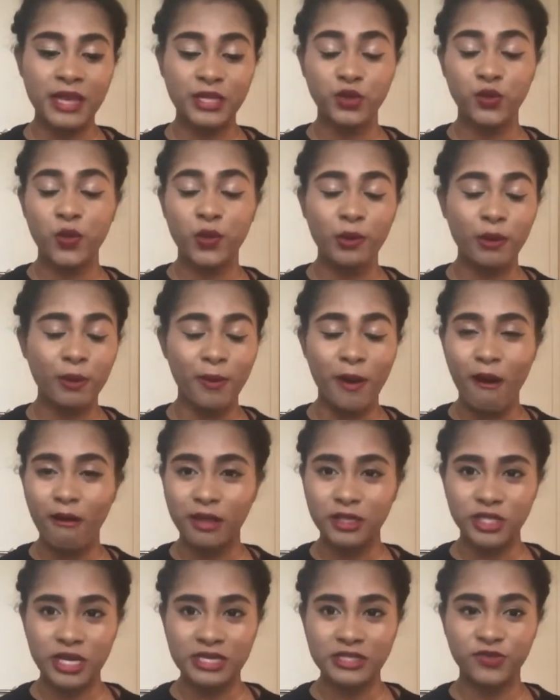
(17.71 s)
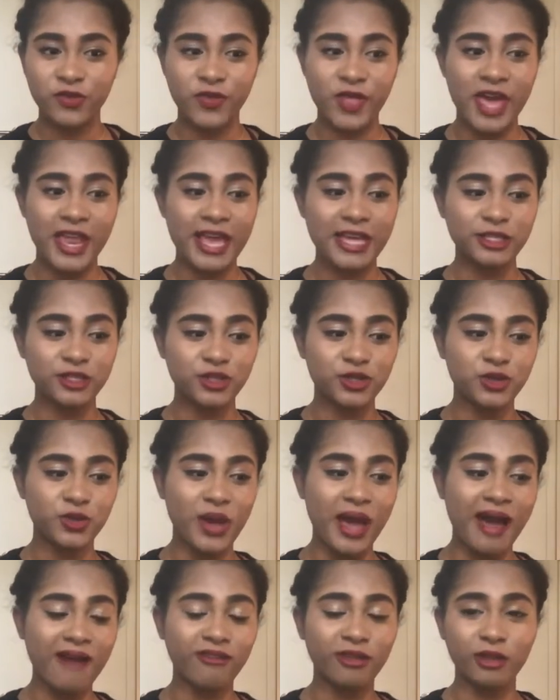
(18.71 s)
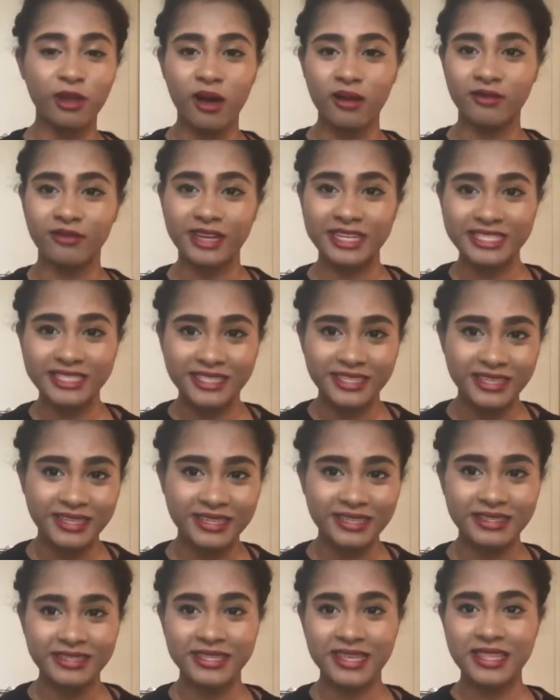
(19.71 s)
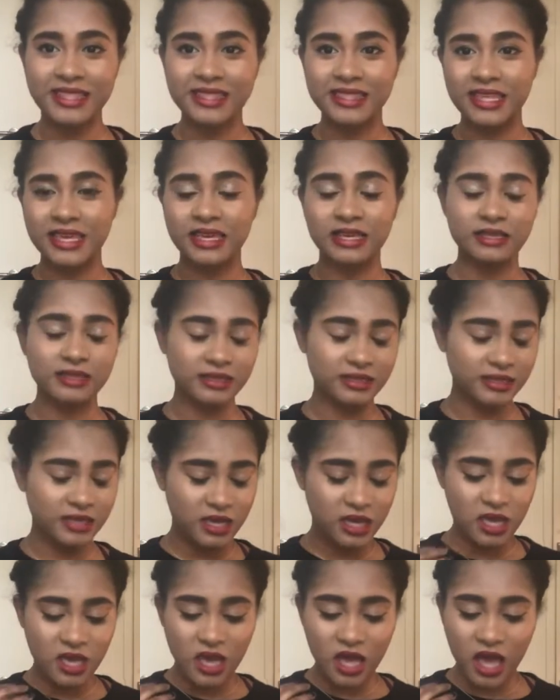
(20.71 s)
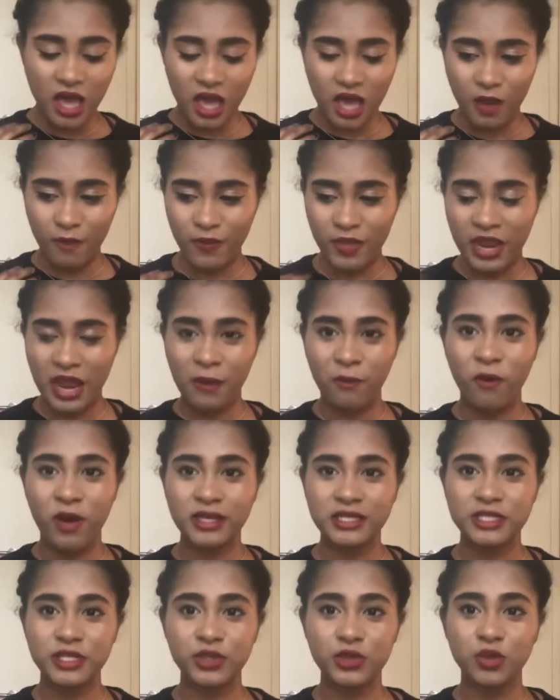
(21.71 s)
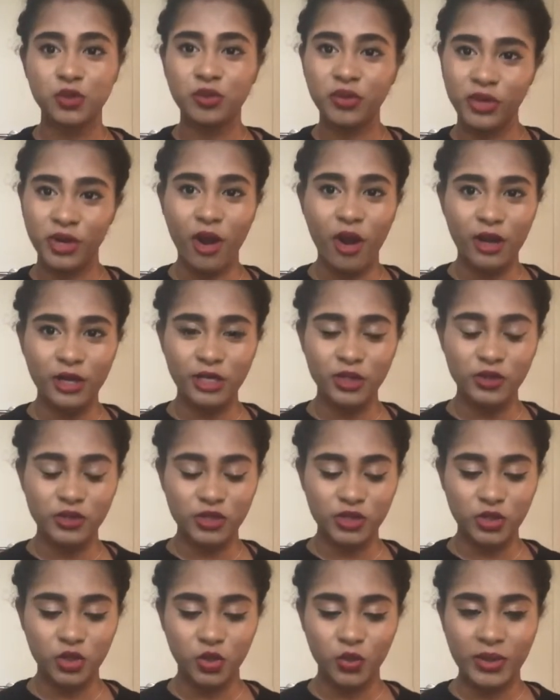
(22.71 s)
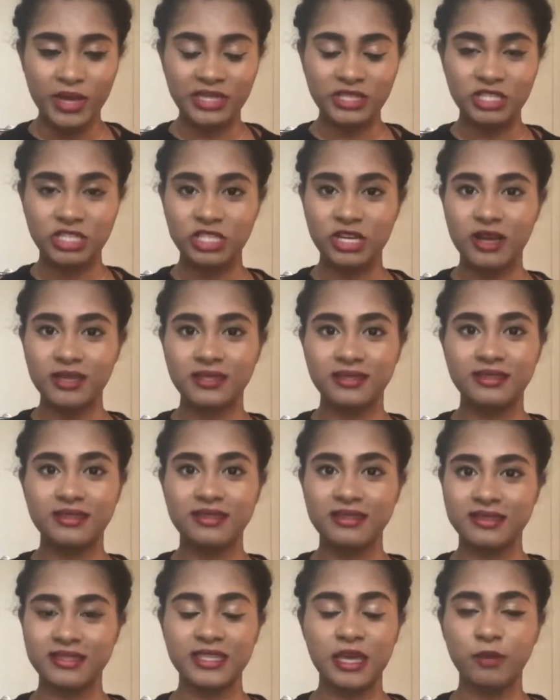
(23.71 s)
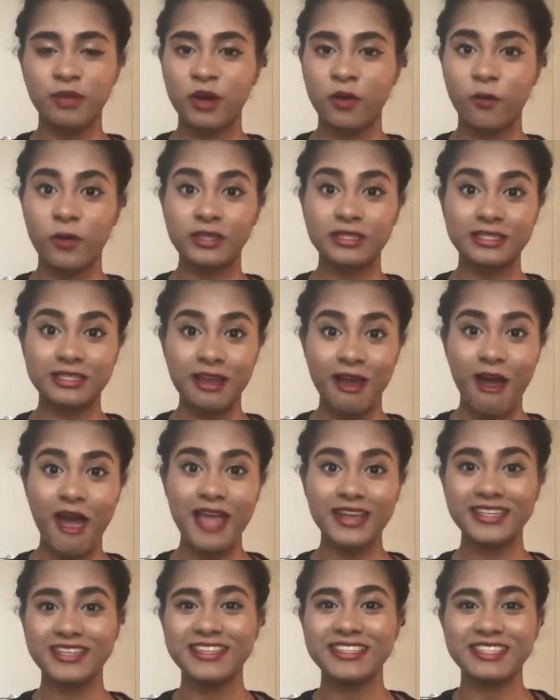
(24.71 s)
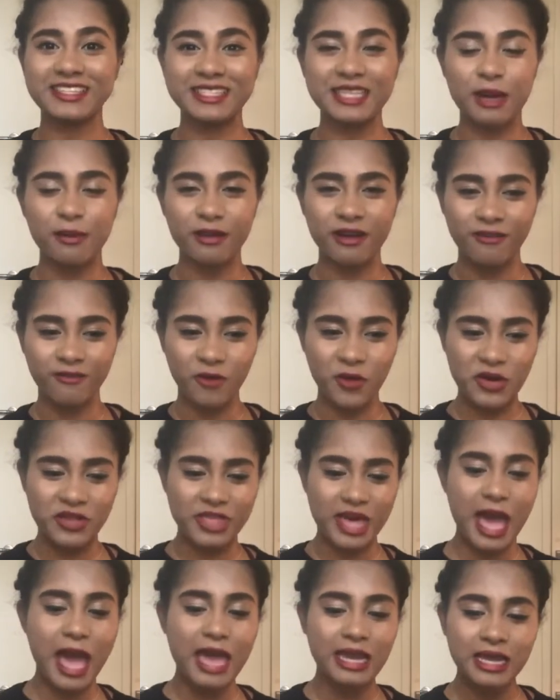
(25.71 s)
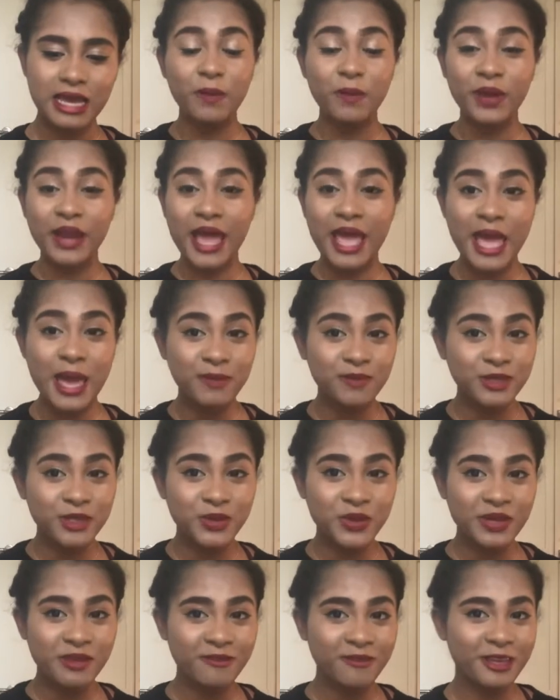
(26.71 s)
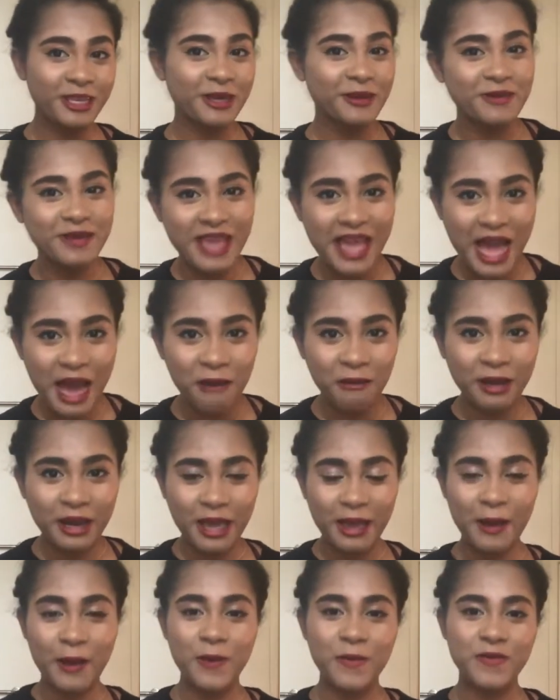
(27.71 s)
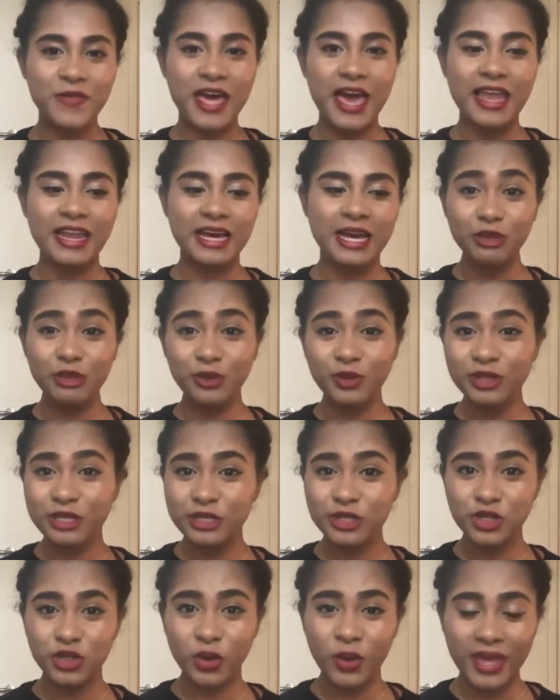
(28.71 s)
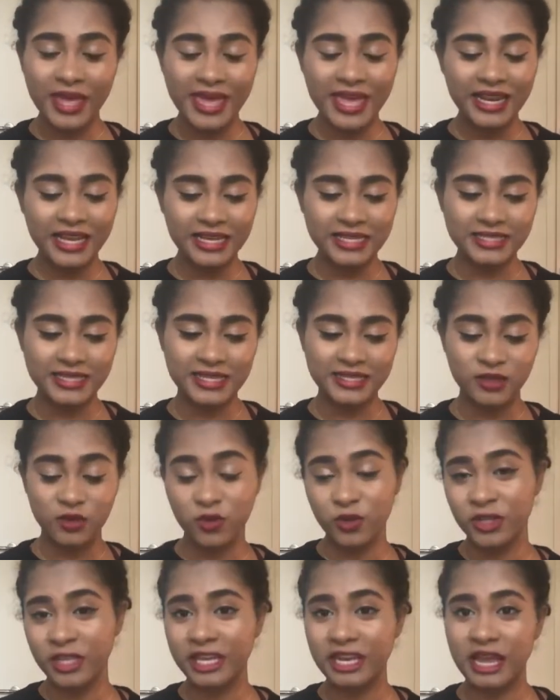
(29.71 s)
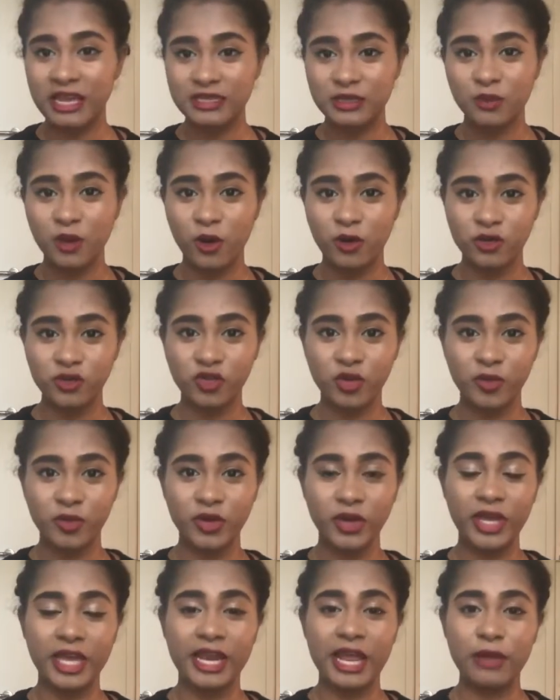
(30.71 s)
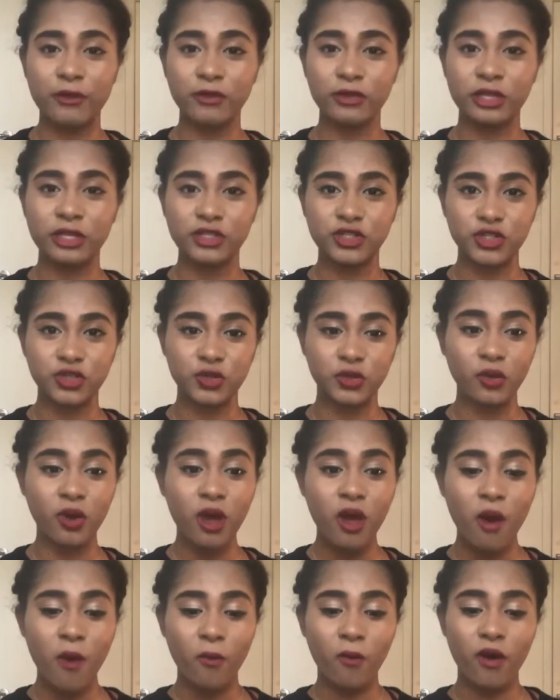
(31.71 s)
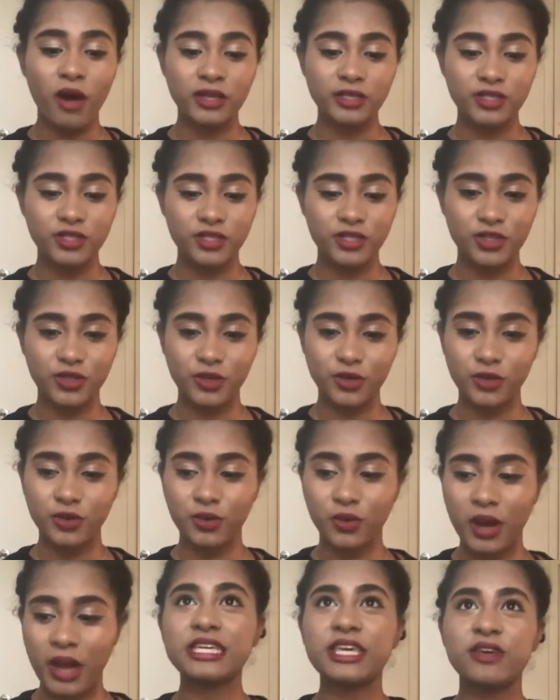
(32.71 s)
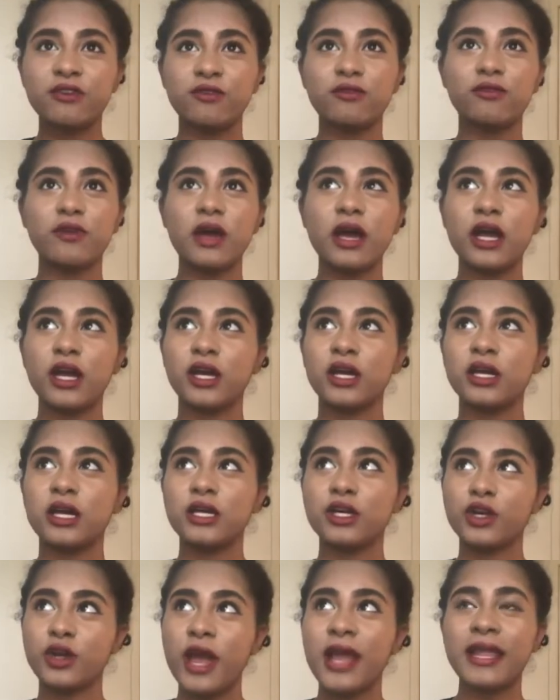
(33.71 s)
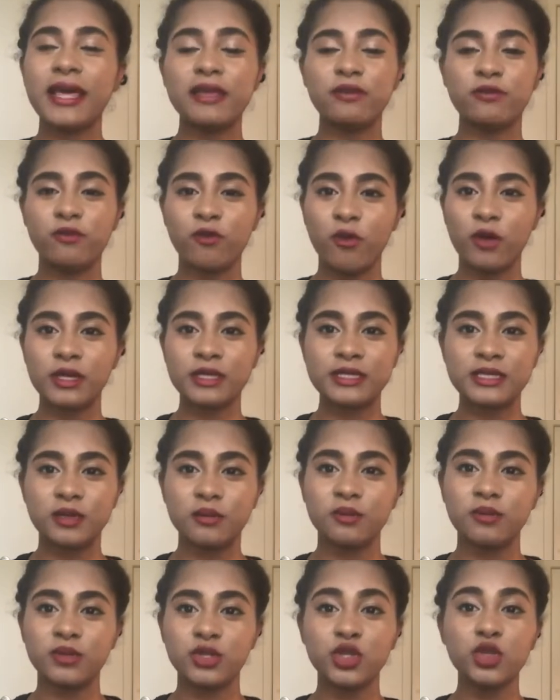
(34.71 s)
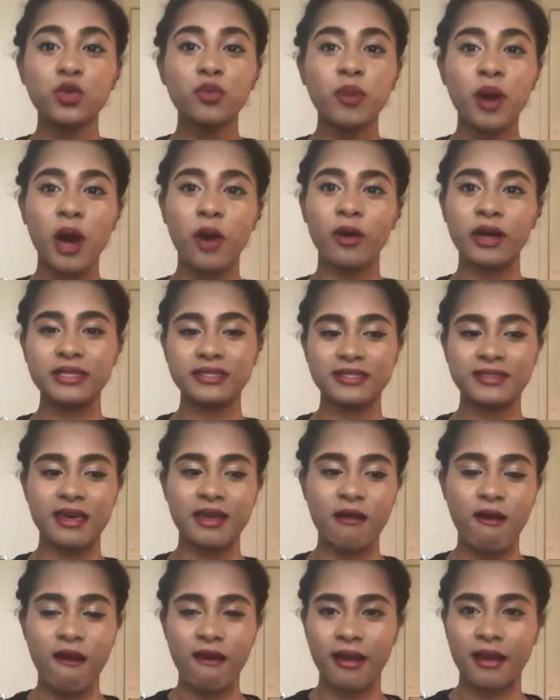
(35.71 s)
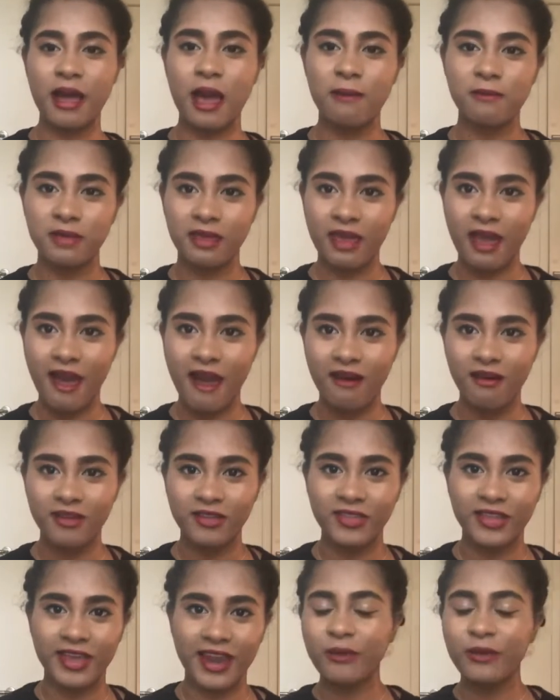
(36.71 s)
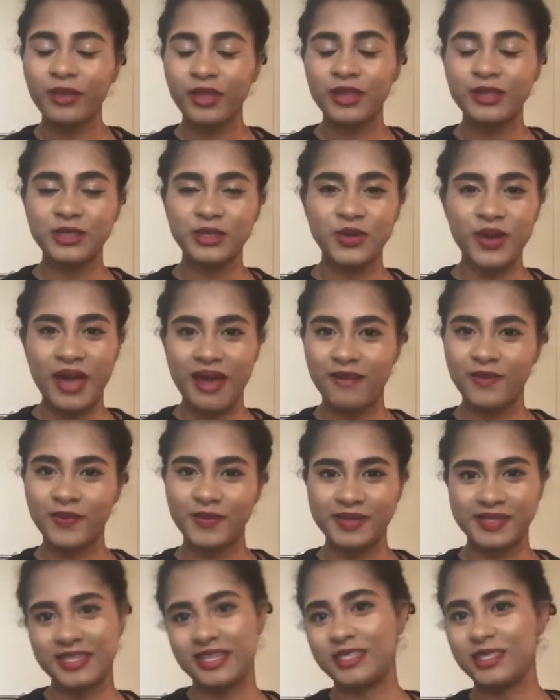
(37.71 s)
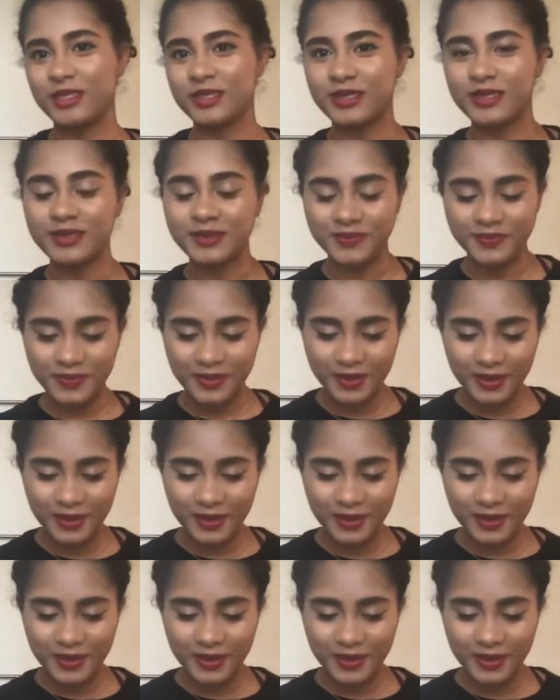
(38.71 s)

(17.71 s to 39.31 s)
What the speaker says: I do want to apologize for that. I do have a lot of ideas and things that I want to put on YouTube. It's just the summer was not the summer for that. But I am doing a video now, and I hope that you will enjoy it because it's a really nice poetry book, and I really do want to give credit for some new poets that are coming out that really do have potential.